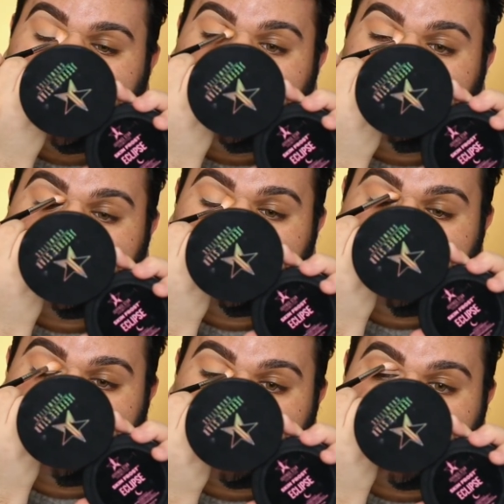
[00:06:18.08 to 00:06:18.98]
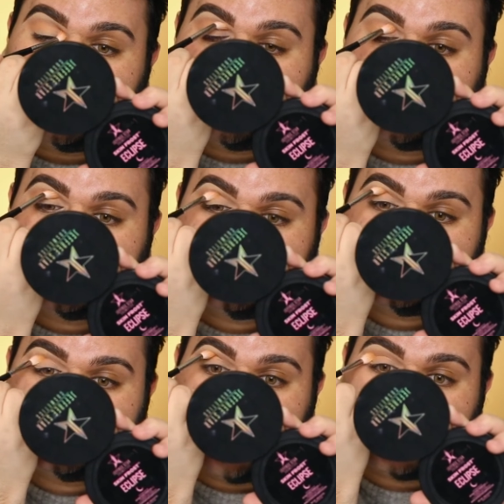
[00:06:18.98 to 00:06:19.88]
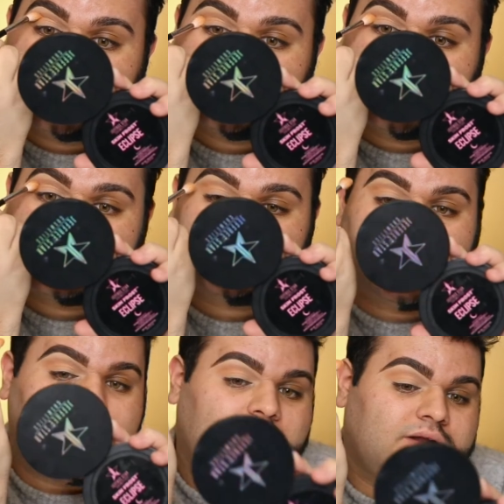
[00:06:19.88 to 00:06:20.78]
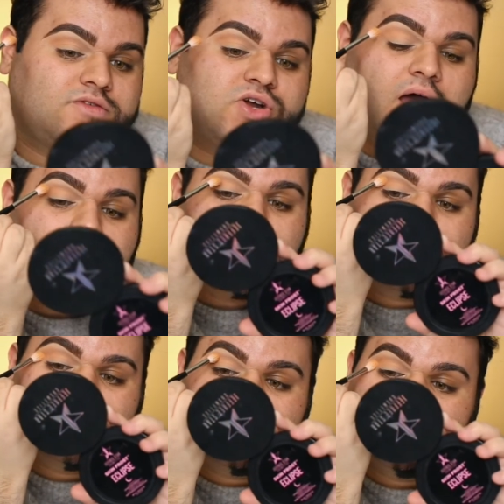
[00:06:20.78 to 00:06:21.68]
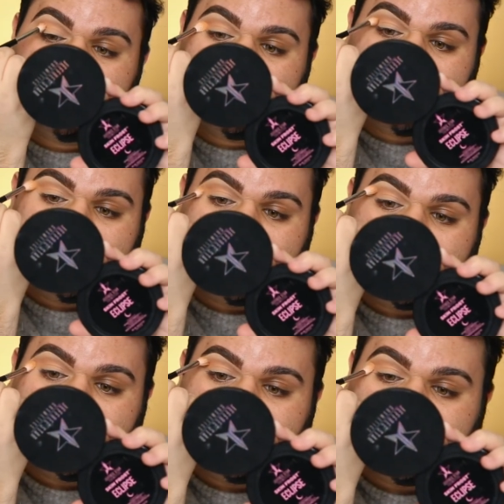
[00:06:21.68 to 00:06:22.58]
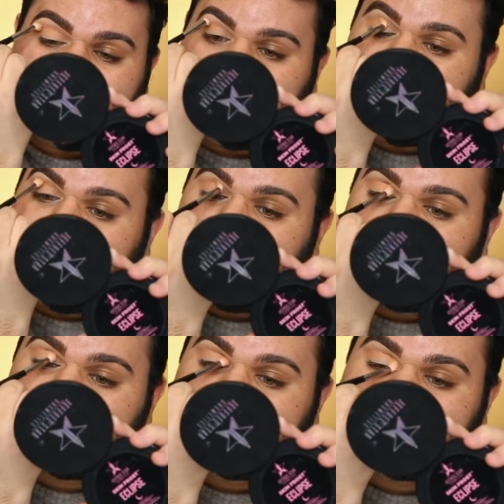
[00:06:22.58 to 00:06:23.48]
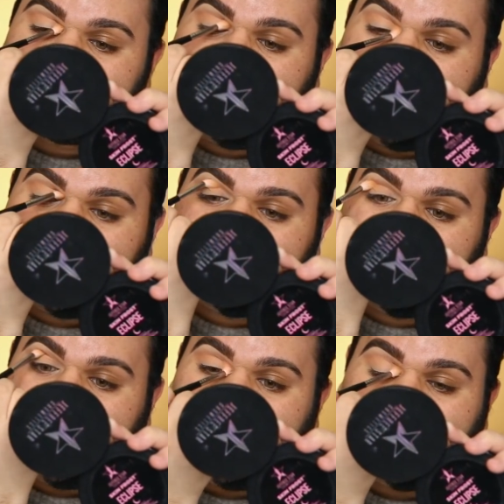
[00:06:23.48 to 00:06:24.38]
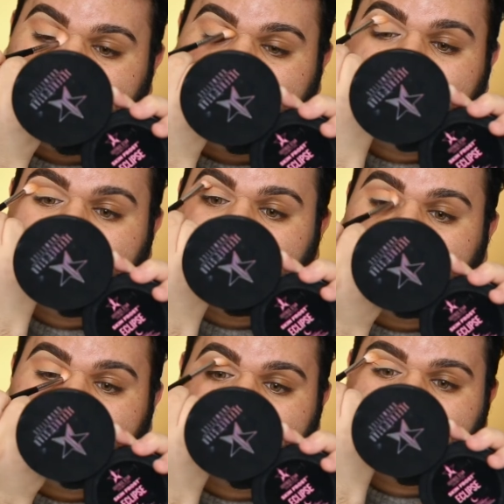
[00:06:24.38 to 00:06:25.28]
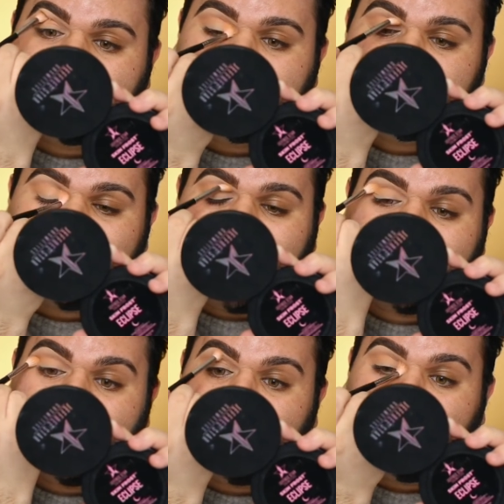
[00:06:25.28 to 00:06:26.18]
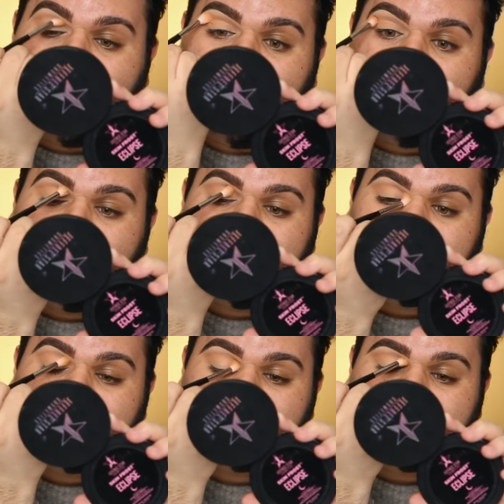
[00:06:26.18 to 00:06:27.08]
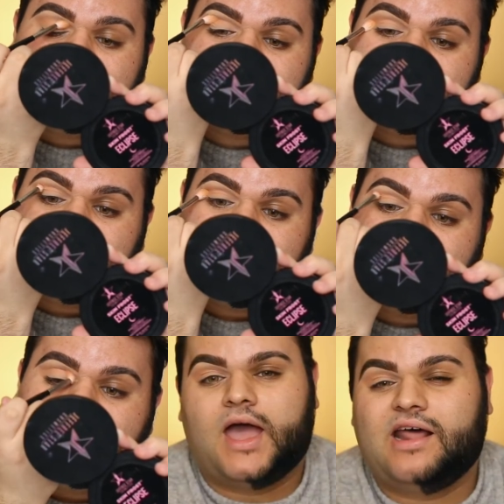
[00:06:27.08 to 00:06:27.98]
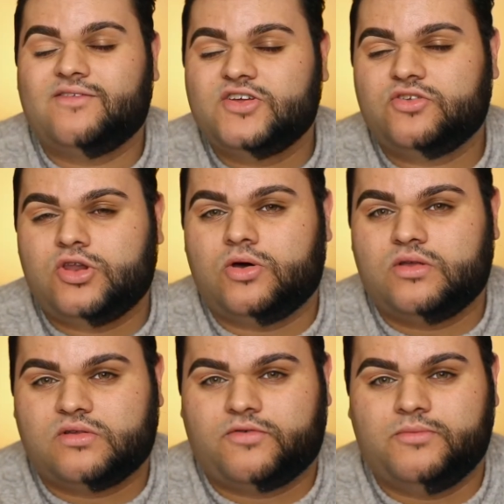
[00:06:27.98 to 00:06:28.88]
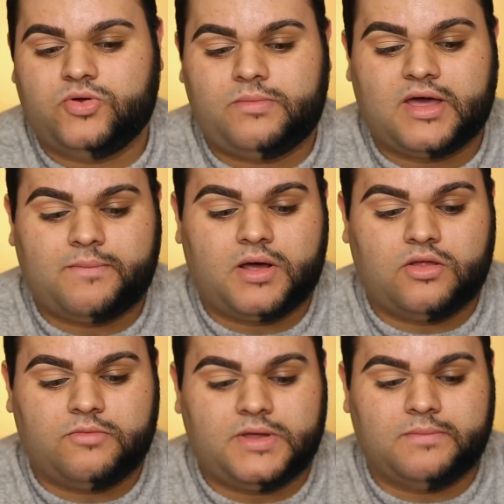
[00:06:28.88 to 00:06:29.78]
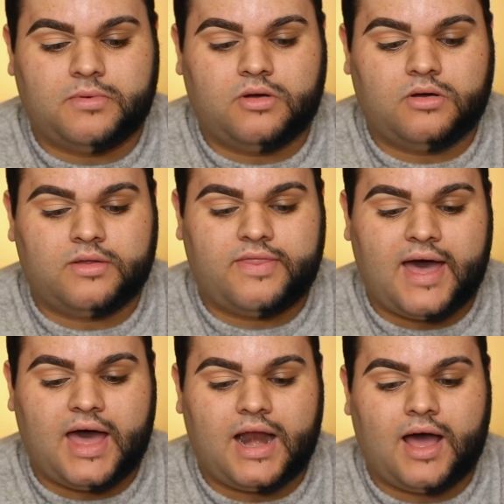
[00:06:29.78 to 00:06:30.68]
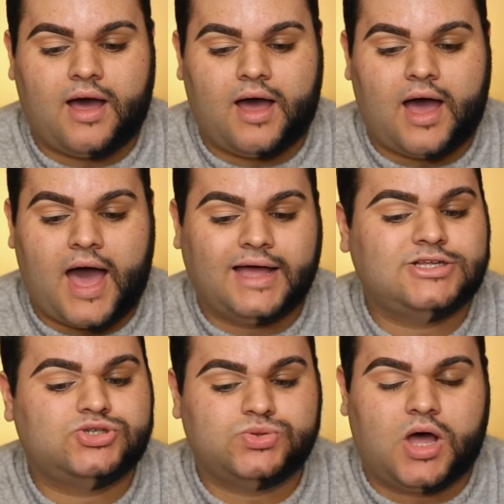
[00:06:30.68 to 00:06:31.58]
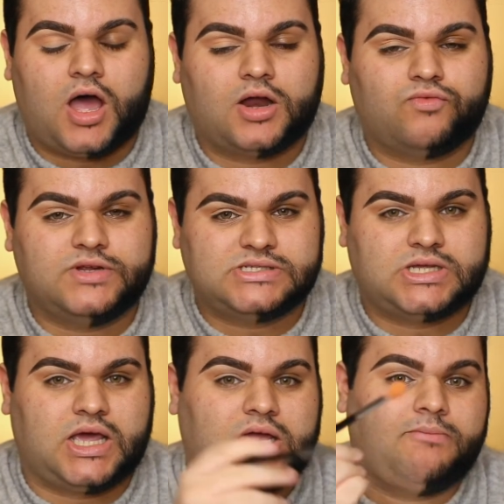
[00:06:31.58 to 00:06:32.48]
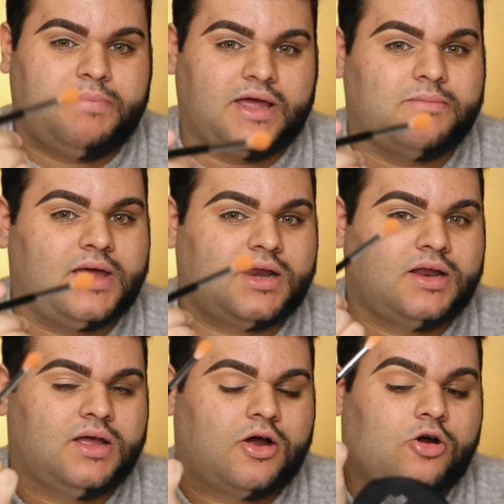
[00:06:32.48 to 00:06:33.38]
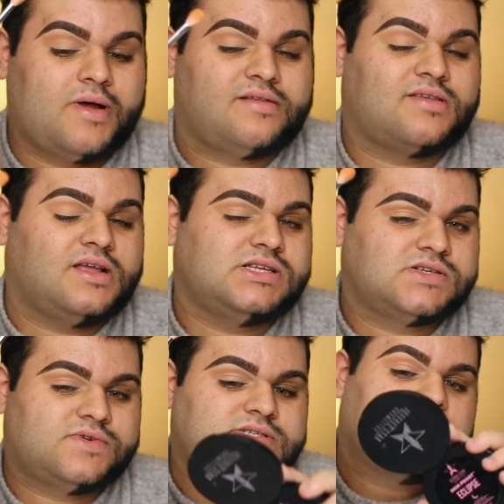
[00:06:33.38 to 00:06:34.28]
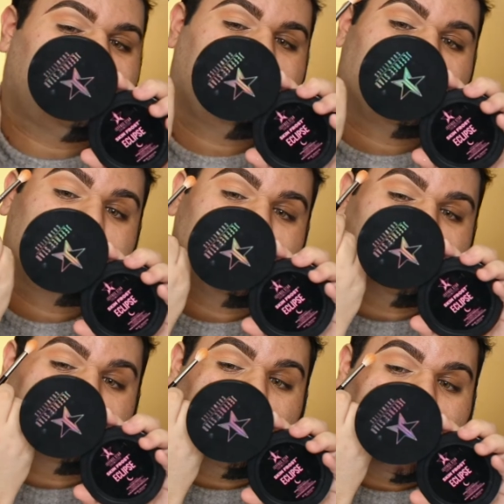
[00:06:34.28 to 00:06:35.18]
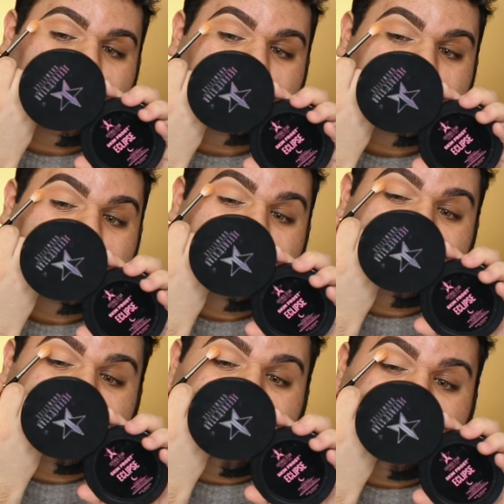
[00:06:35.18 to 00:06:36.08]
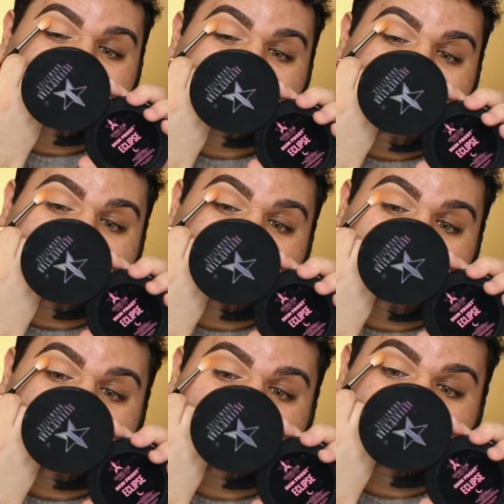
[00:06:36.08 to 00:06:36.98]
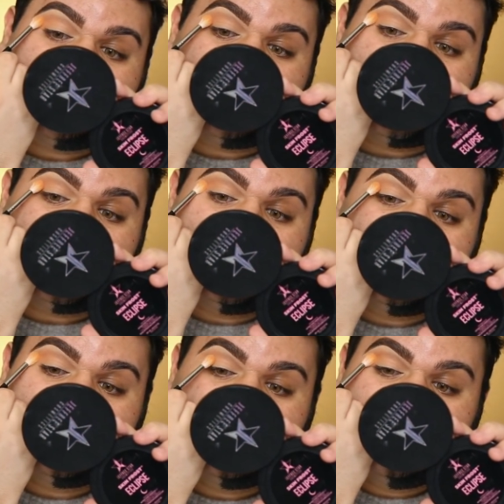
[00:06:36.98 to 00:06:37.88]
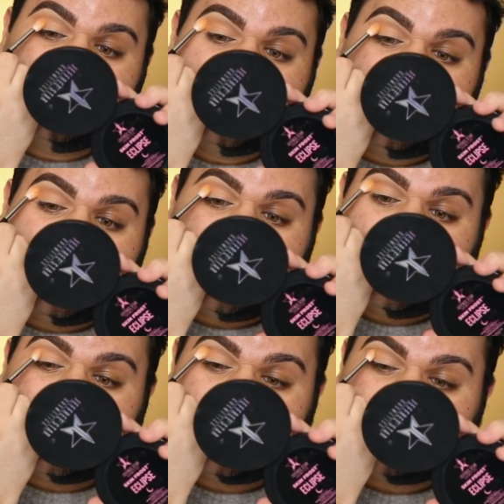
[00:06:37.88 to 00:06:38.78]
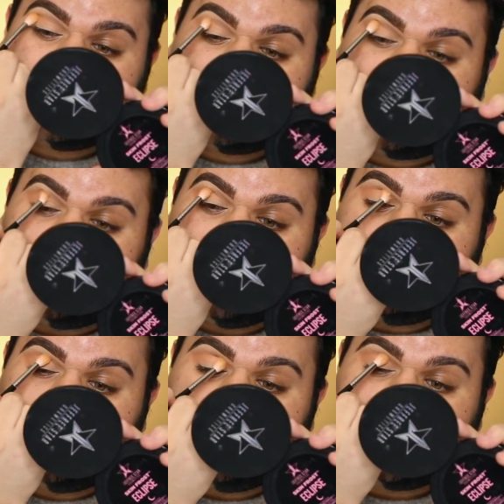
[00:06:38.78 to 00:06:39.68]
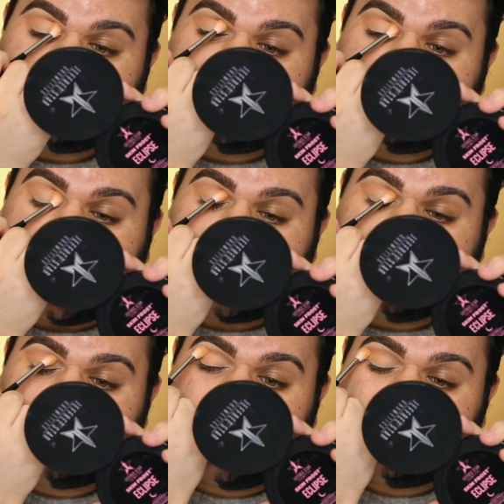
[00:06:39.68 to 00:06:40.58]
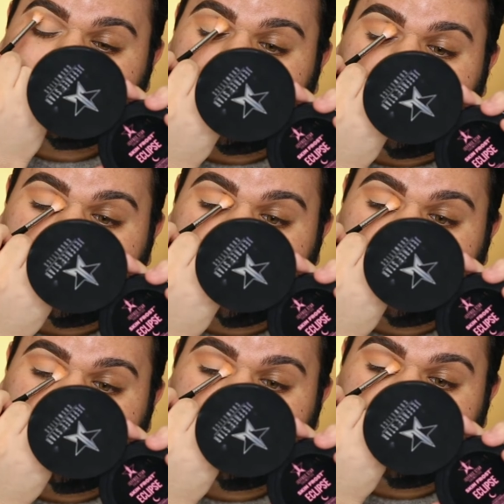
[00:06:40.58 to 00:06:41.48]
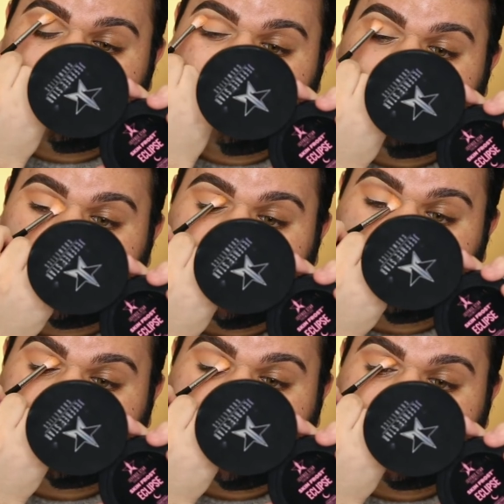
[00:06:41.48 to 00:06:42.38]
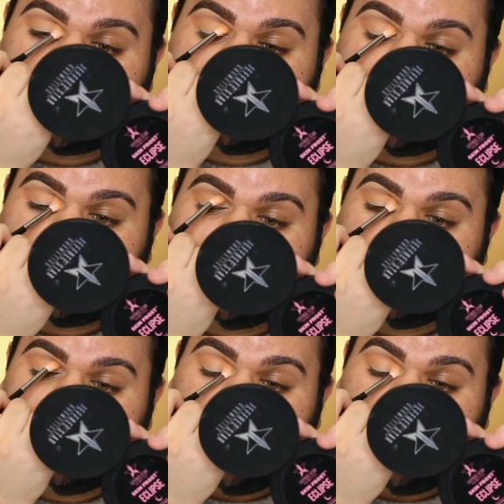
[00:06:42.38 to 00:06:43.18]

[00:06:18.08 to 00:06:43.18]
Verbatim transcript: I love her humor. She's gorgeous in and out of drag. I'm very much inspired by the drag realm and the drag scene. And I've also noticed from doing makeup on other people that I do not retain pigment, or my skin doesn't retain pigment as well as I think it should. Some people, like, the shadow goes on and it goes on super ultra pigmented.